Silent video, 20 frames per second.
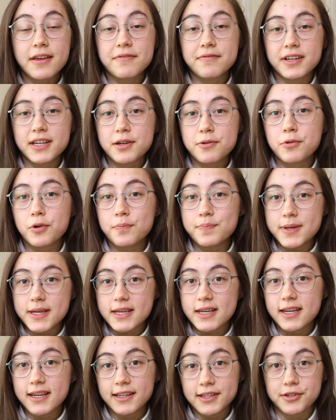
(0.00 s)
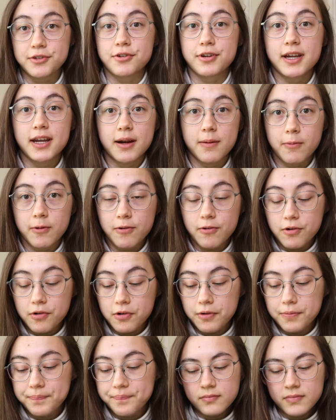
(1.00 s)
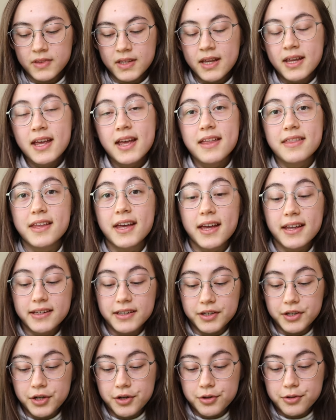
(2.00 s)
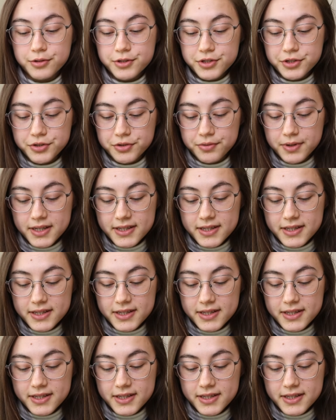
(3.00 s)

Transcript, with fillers: that video will be in your camera roll. Then go to